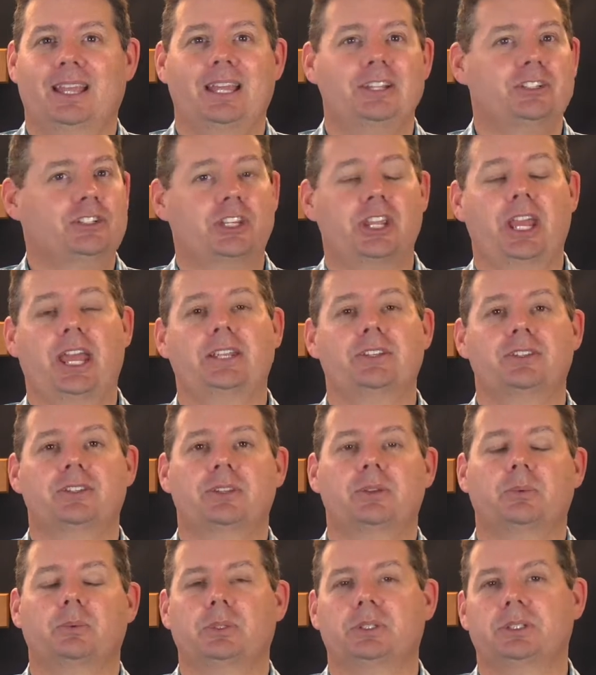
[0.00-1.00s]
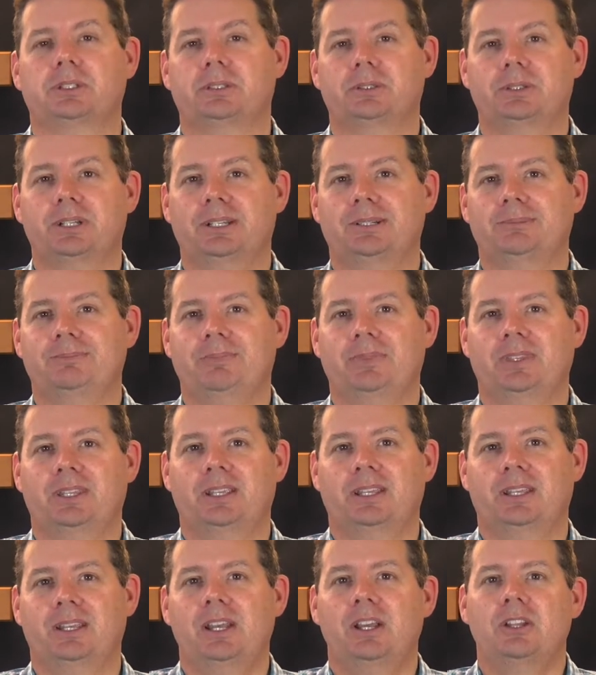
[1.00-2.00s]
and changed the world.
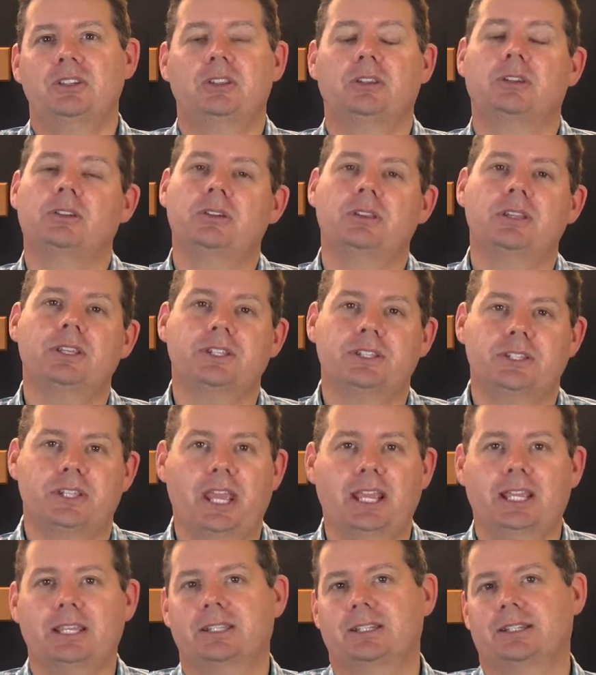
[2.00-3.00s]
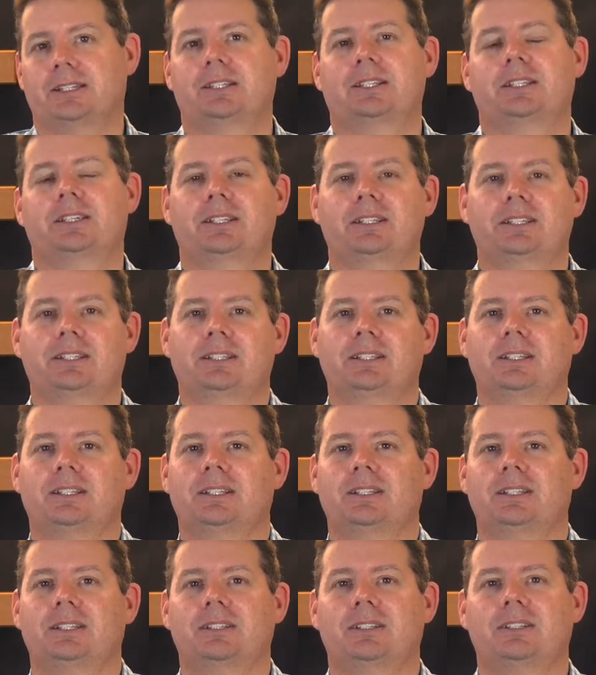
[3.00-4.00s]
To do the second,
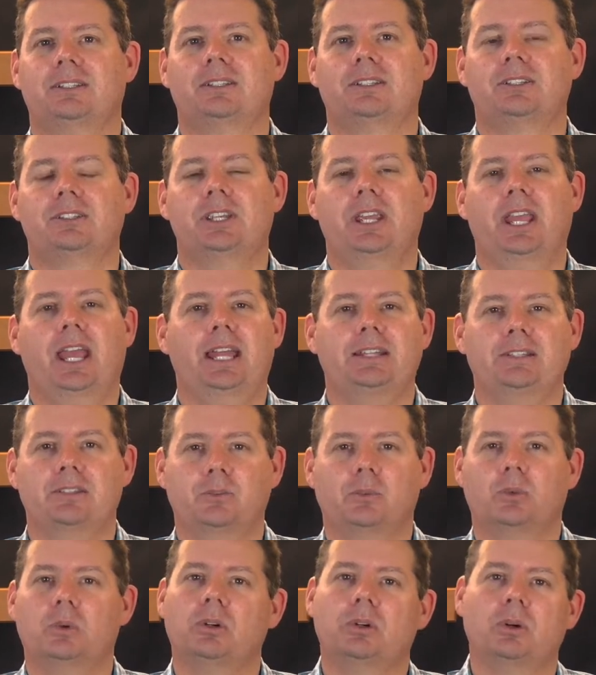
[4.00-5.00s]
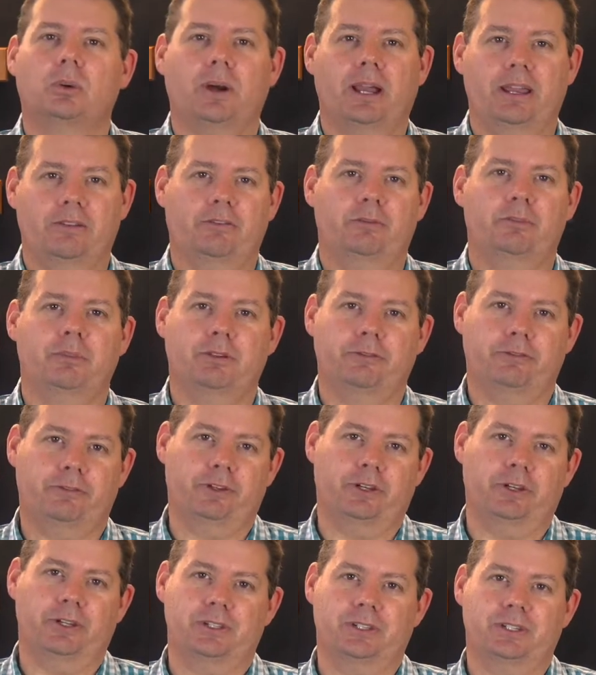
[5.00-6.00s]
she had to walk away from the
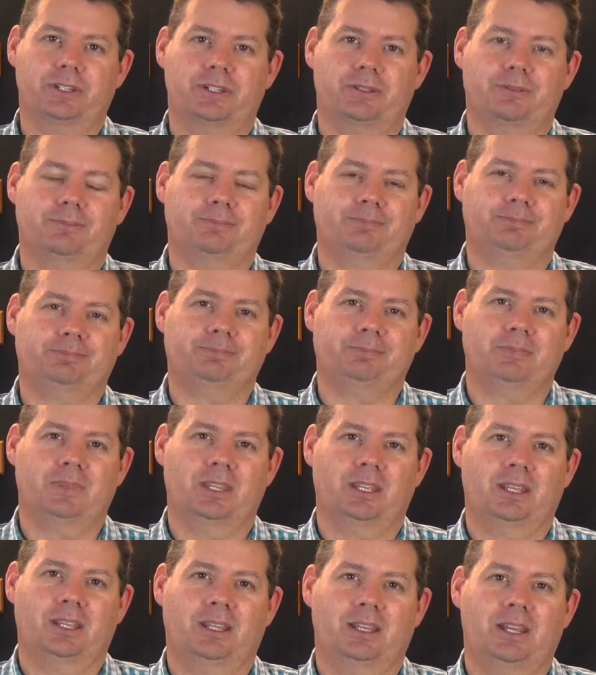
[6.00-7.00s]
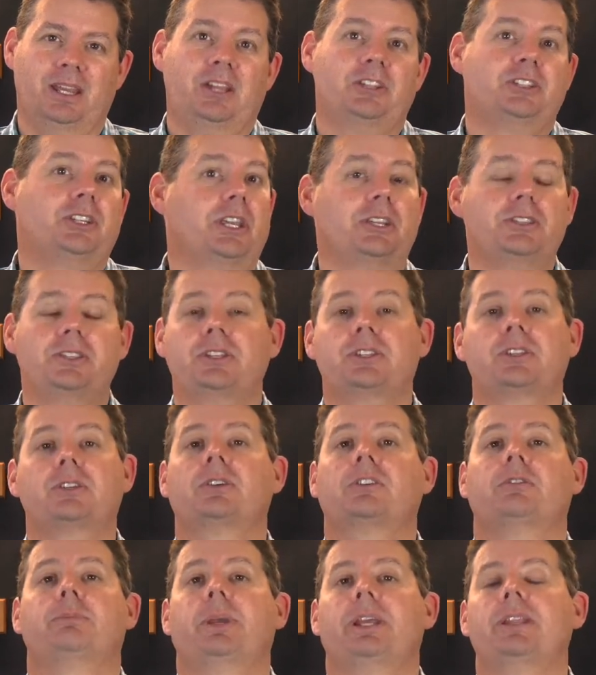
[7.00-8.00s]
first. Jesus
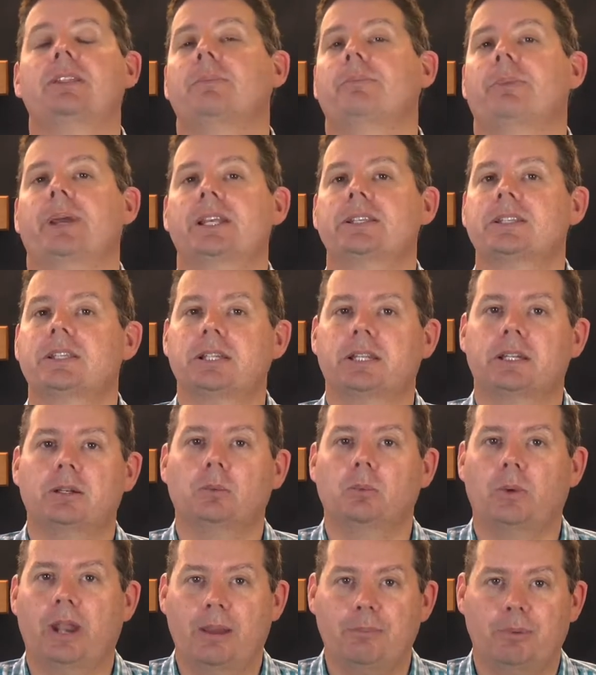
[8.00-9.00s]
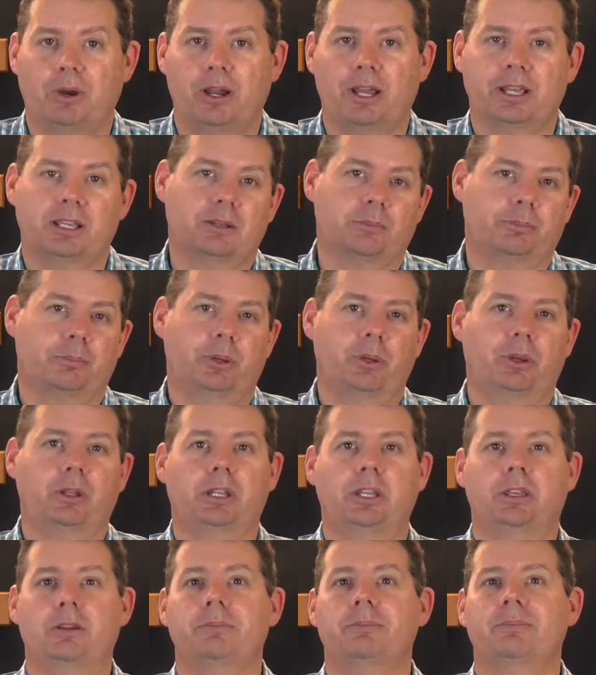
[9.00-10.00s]
could have been the best little rabbi
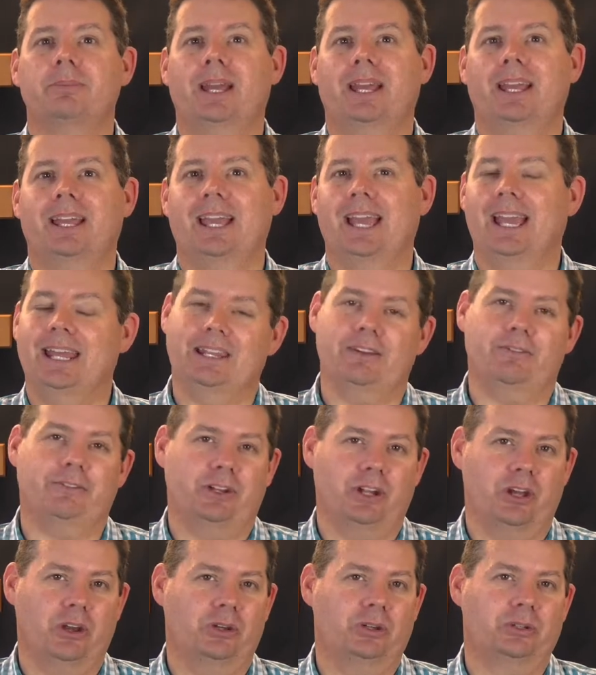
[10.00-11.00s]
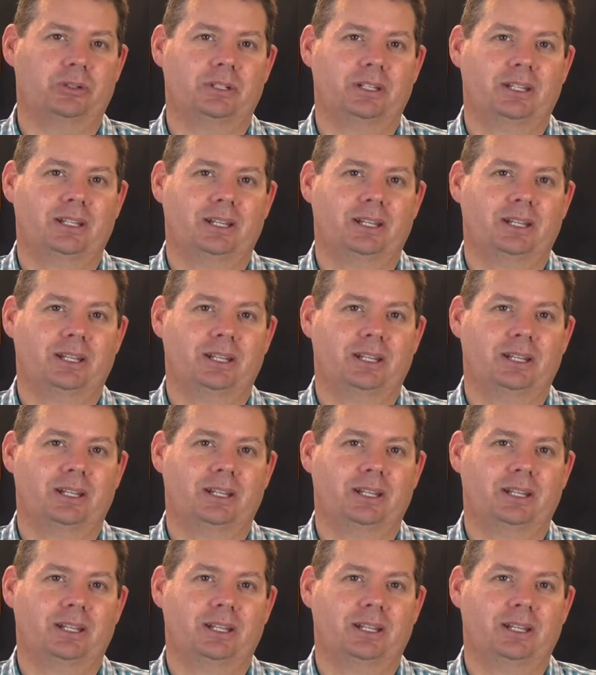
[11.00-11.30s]
Capernaum had ever known,